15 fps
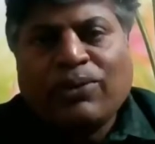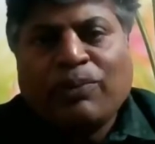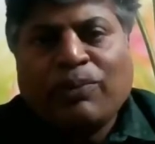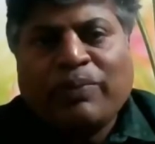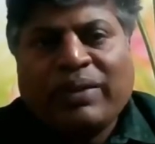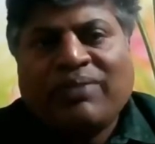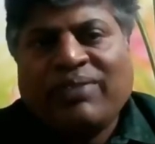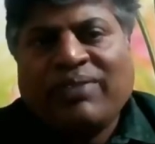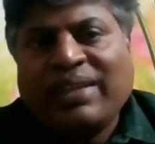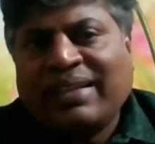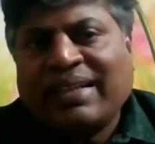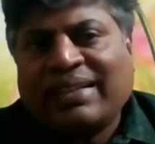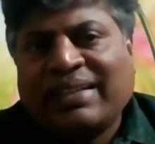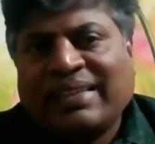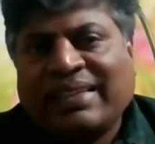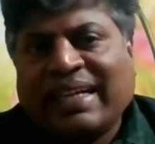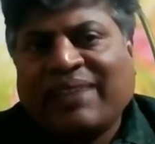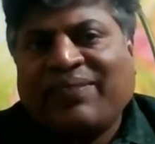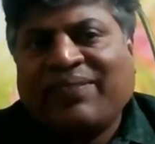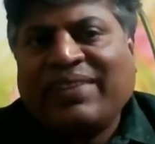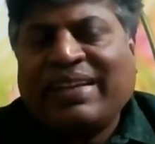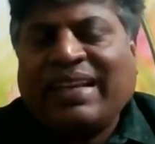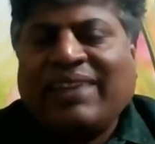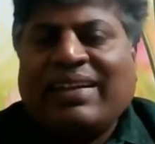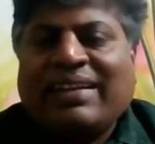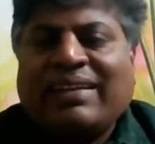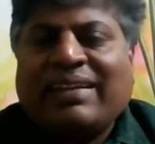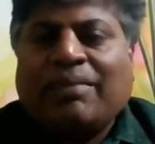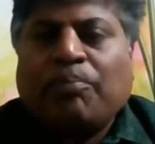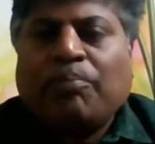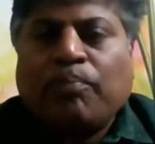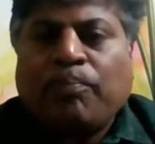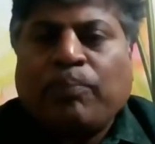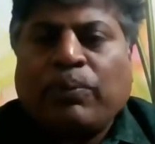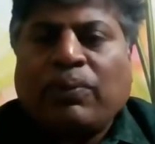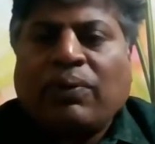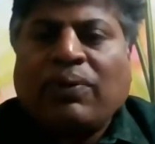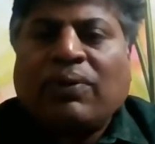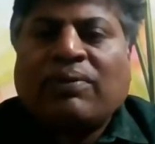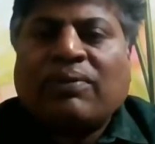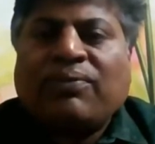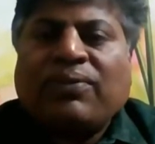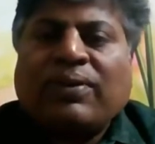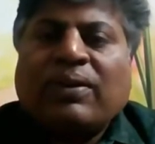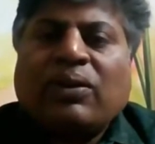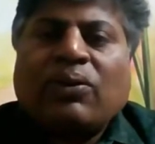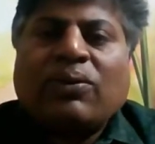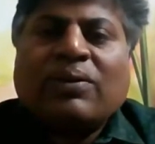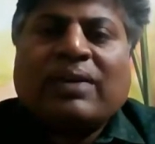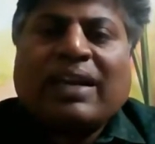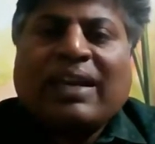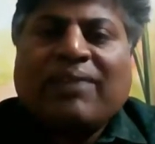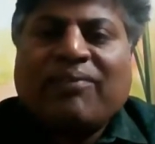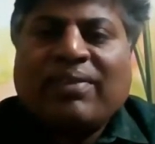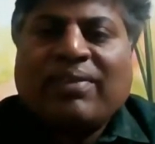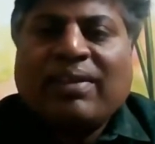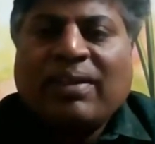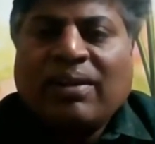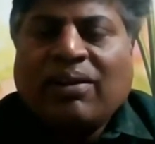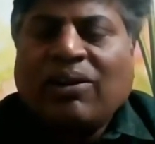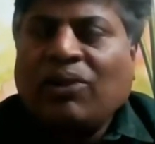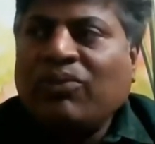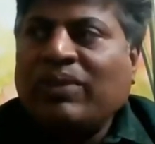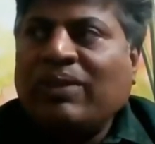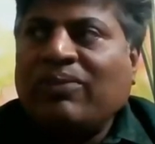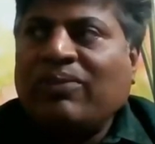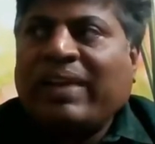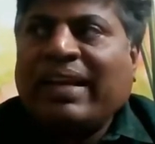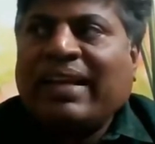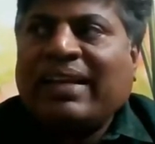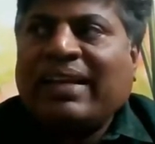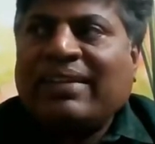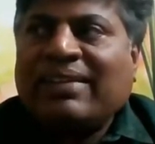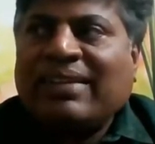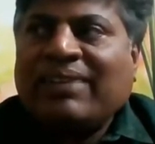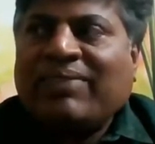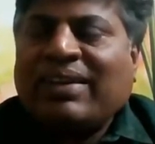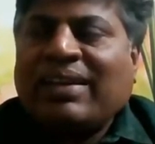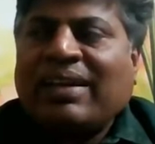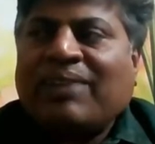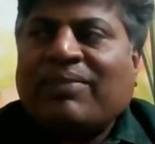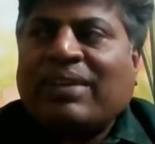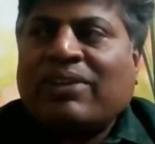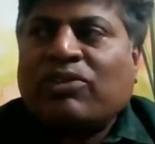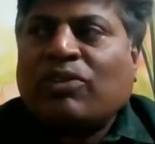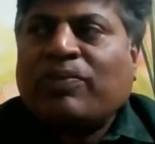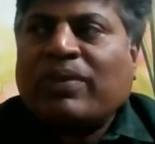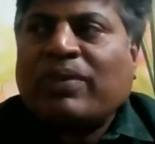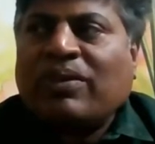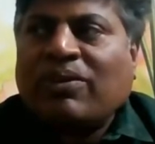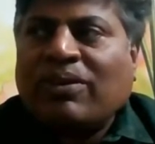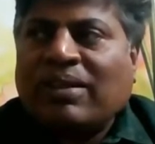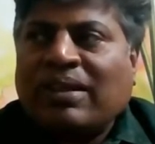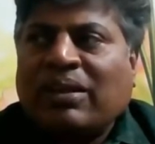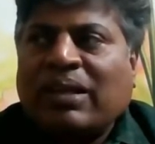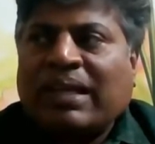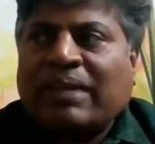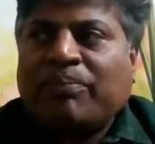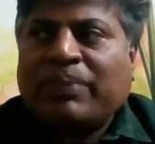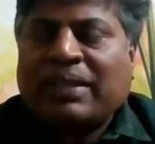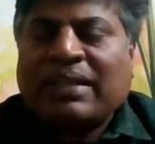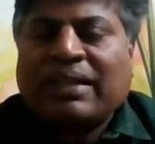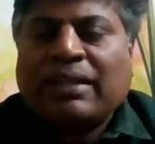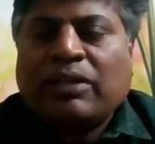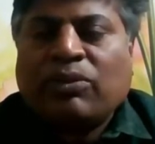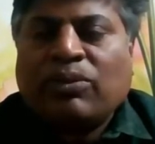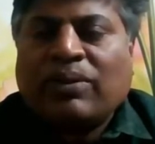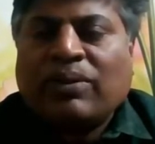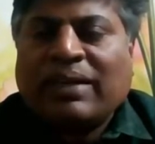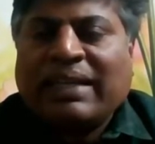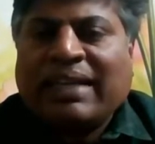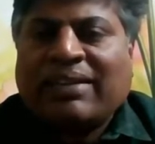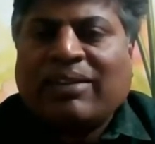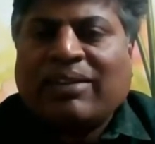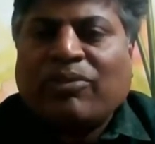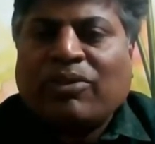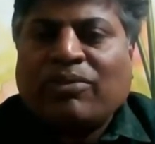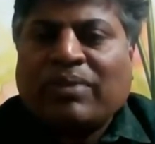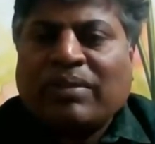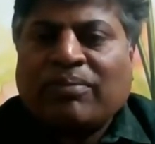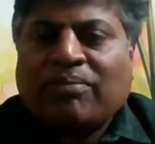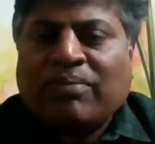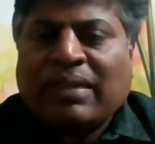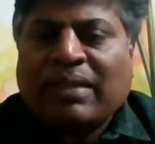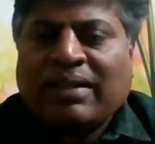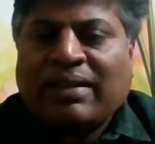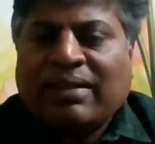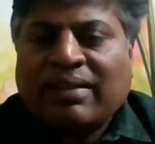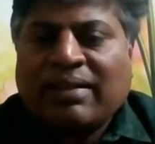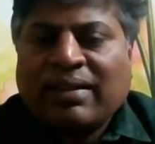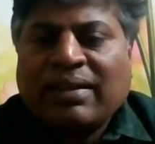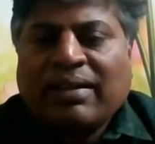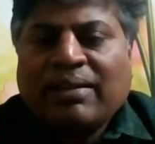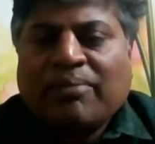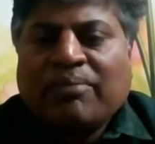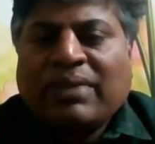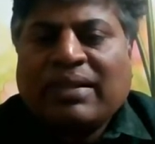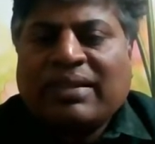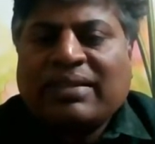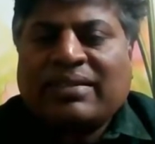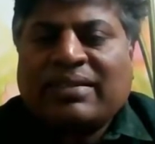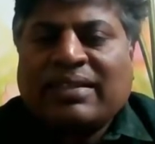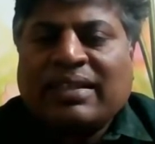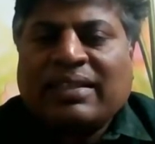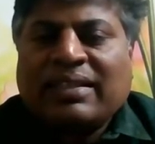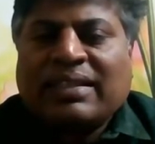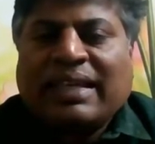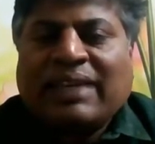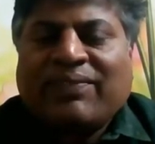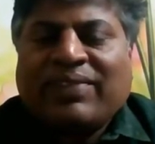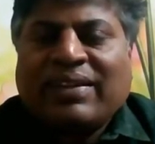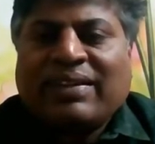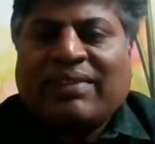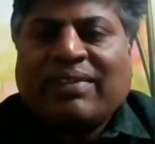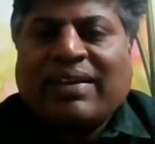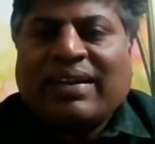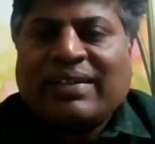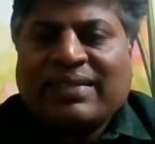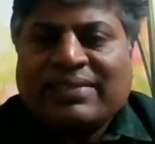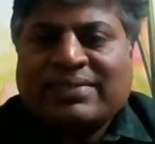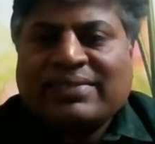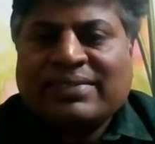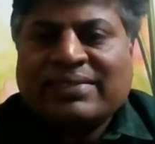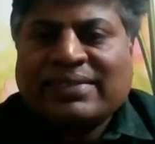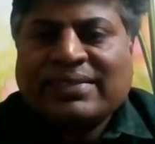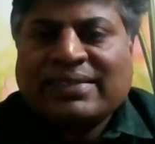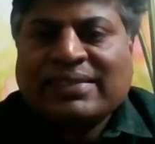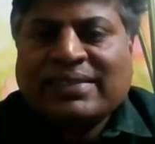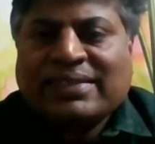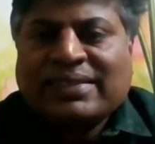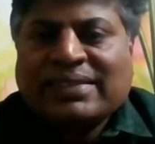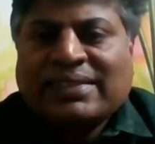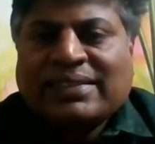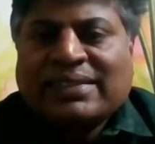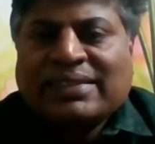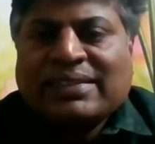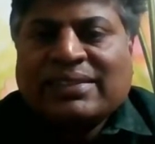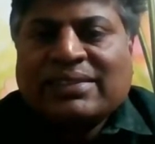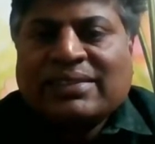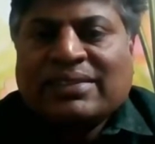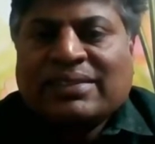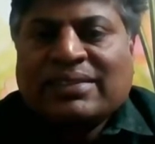in which the CRP level is prolonged for a long time. How will you manage? Even after stopping all the patient is totally asymptomatic, but still CRP is high. Correct. So,